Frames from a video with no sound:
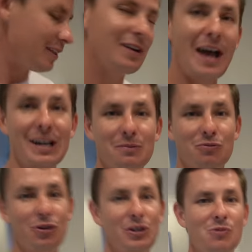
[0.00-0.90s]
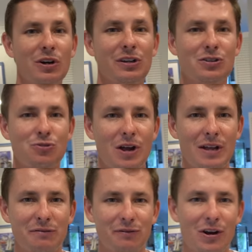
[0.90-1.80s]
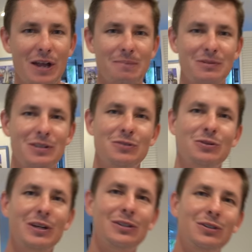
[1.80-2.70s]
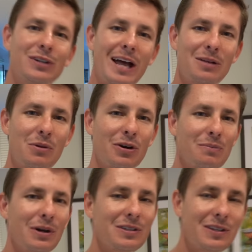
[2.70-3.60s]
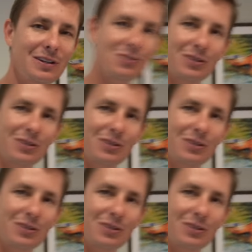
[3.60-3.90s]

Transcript: then Adam really wanted to try and fry them to do like little calamari bites, didn't